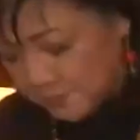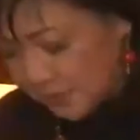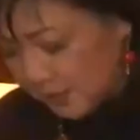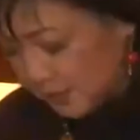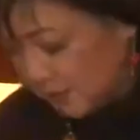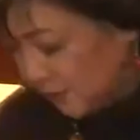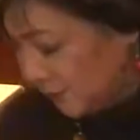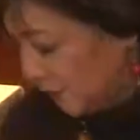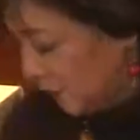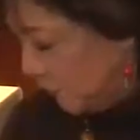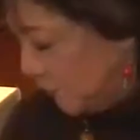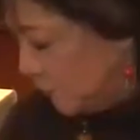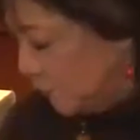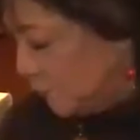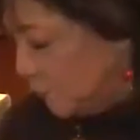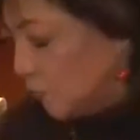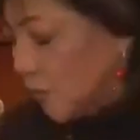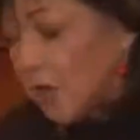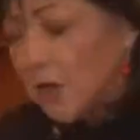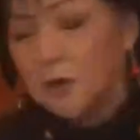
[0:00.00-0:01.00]
Let me give
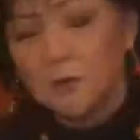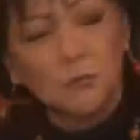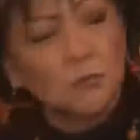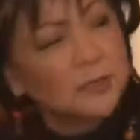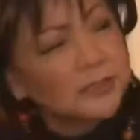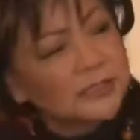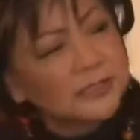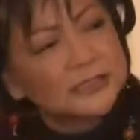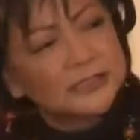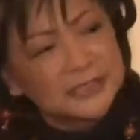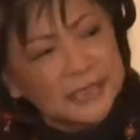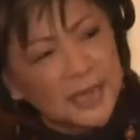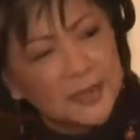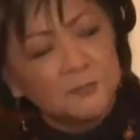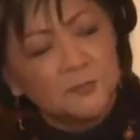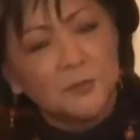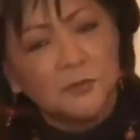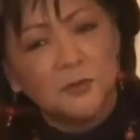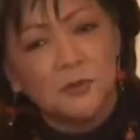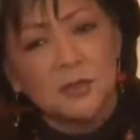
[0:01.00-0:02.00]
you one
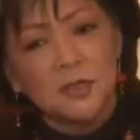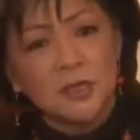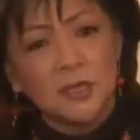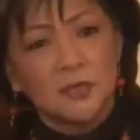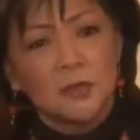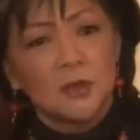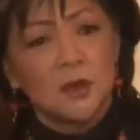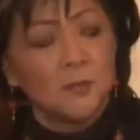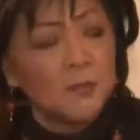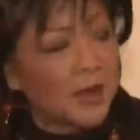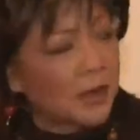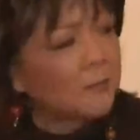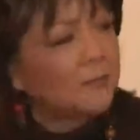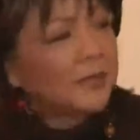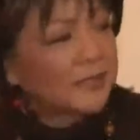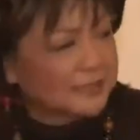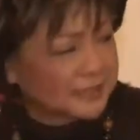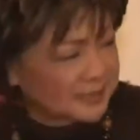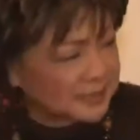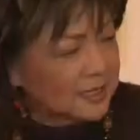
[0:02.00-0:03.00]
example
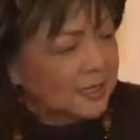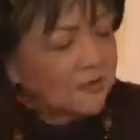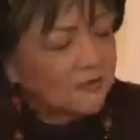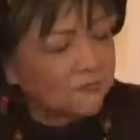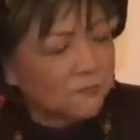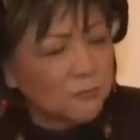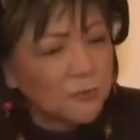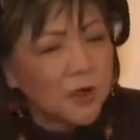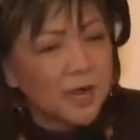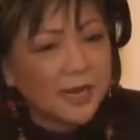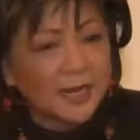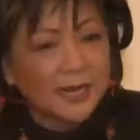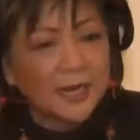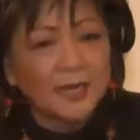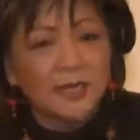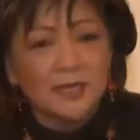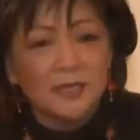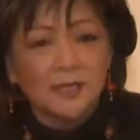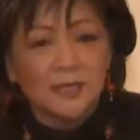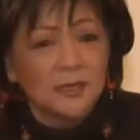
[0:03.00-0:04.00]
about myself,
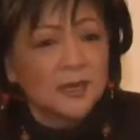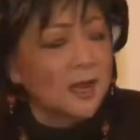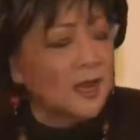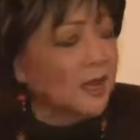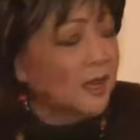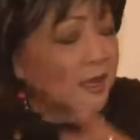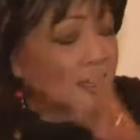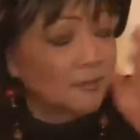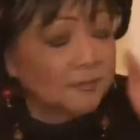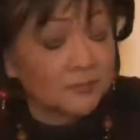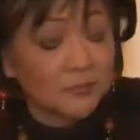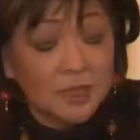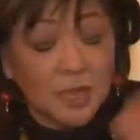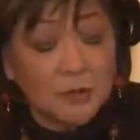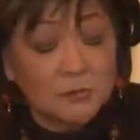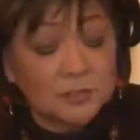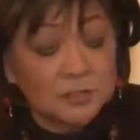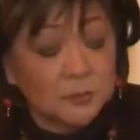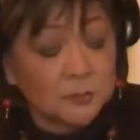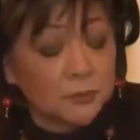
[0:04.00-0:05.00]
why
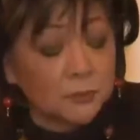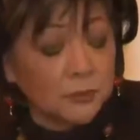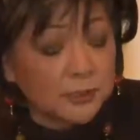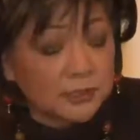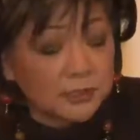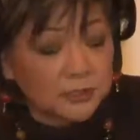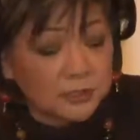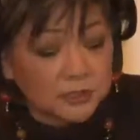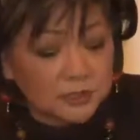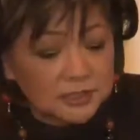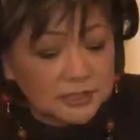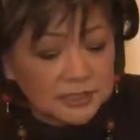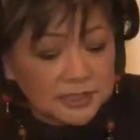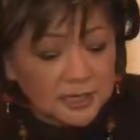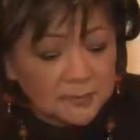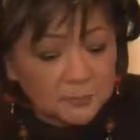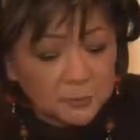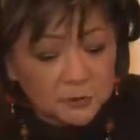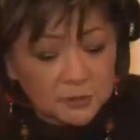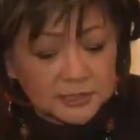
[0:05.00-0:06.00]
I was appointed
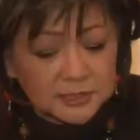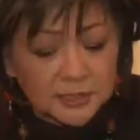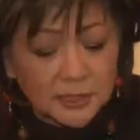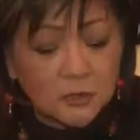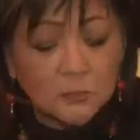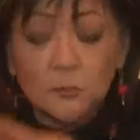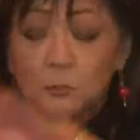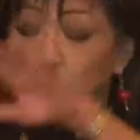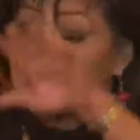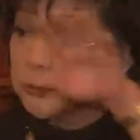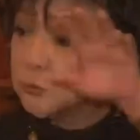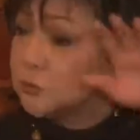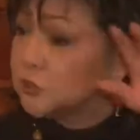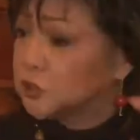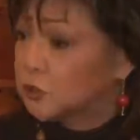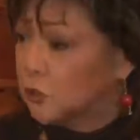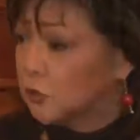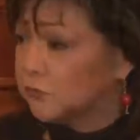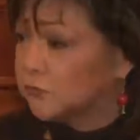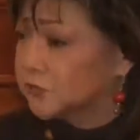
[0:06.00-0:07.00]
to the State Personnel
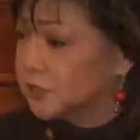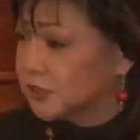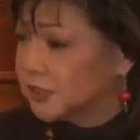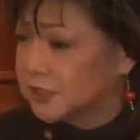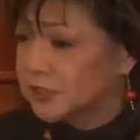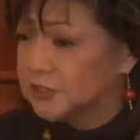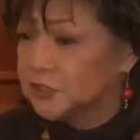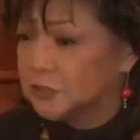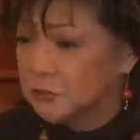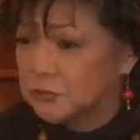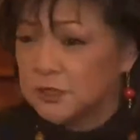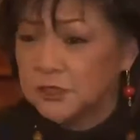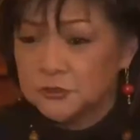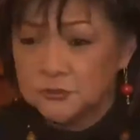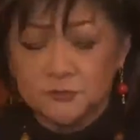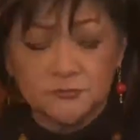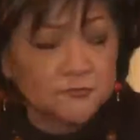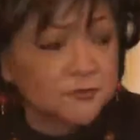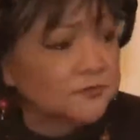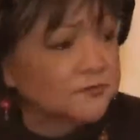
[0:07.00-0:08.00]
Board, which oversees
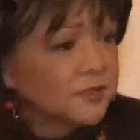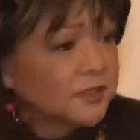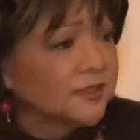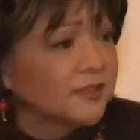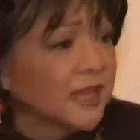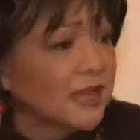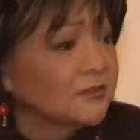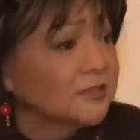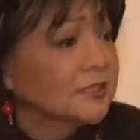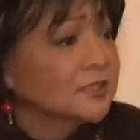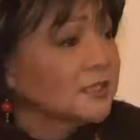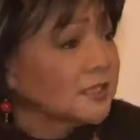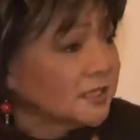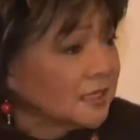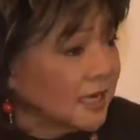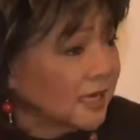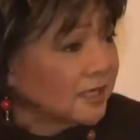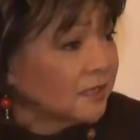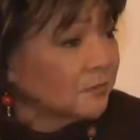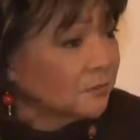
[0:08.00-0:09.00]

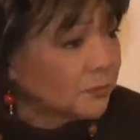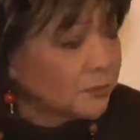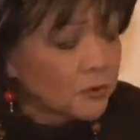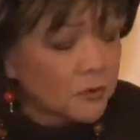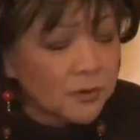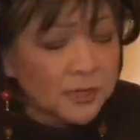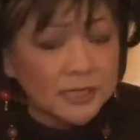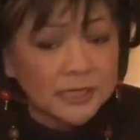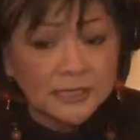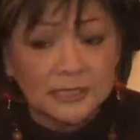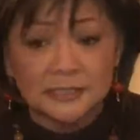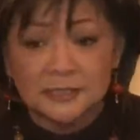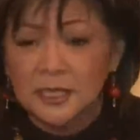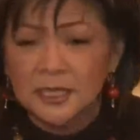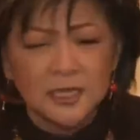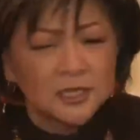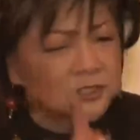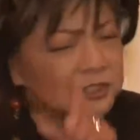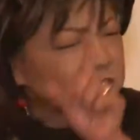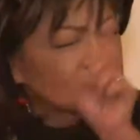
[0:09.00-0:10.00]
250,000 state
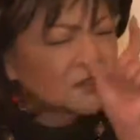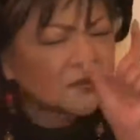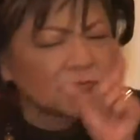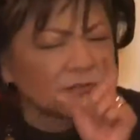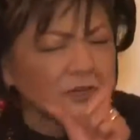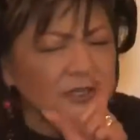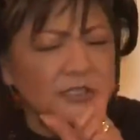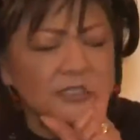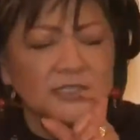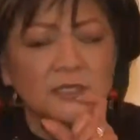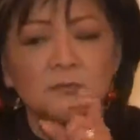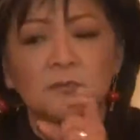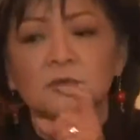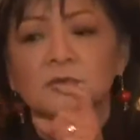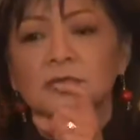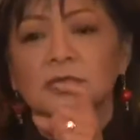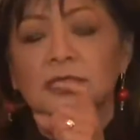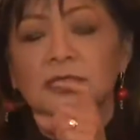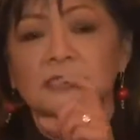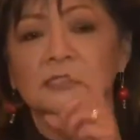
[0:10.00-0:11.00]
employees. Just a very
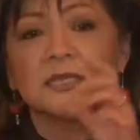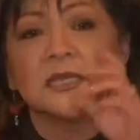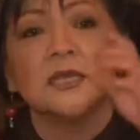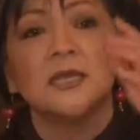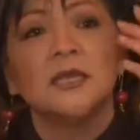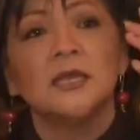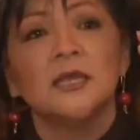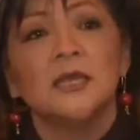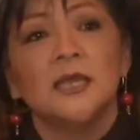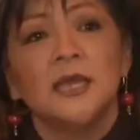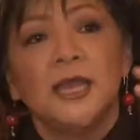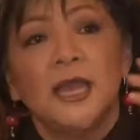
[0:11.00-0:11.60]
simple case.